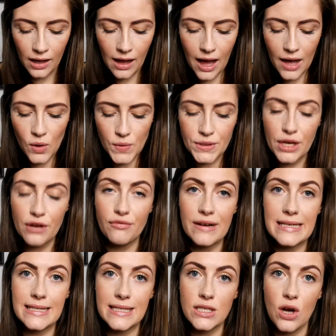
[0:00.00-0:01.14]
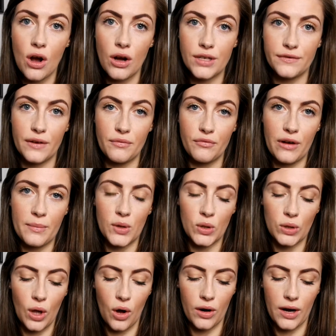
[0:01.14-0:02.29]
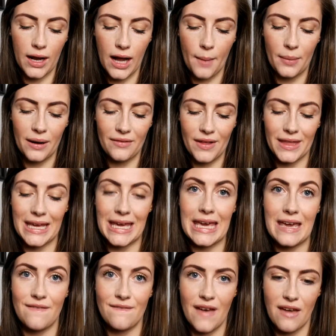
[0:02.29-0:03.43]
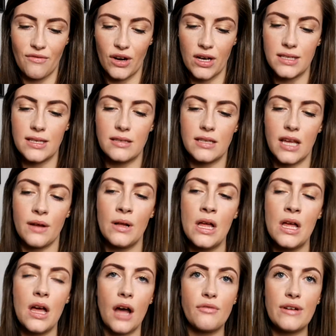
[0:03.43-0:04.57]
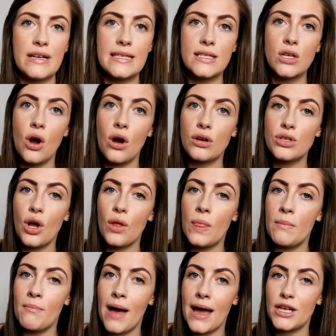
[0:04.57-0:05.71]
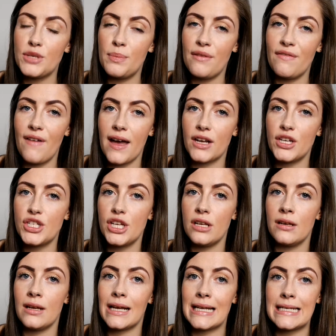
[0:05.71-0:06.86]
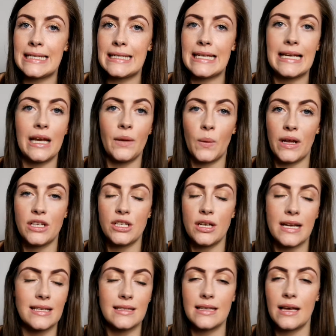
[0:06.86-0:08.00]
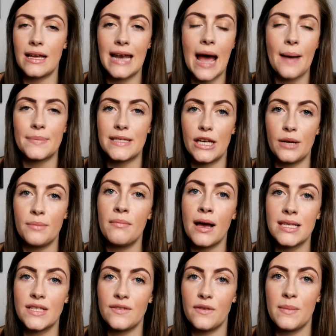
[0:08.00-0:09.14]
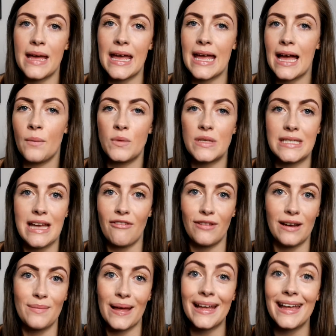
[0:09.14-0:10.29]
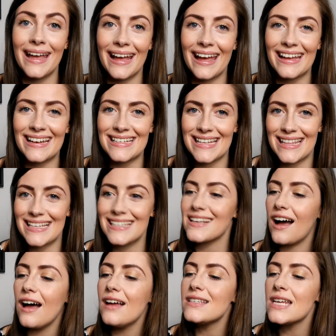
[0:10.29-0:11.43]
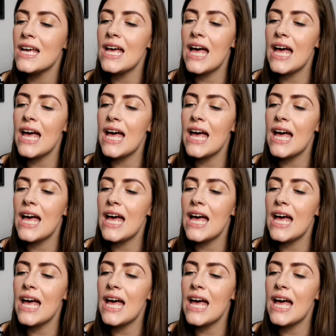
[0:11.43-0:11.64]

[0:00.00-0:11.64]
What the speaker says: I also restocked from Rimmel on a couple of other key favourites. So I restocked on the Match Perfection concealer, which is an absolute must for me and was definitely making it into this cut.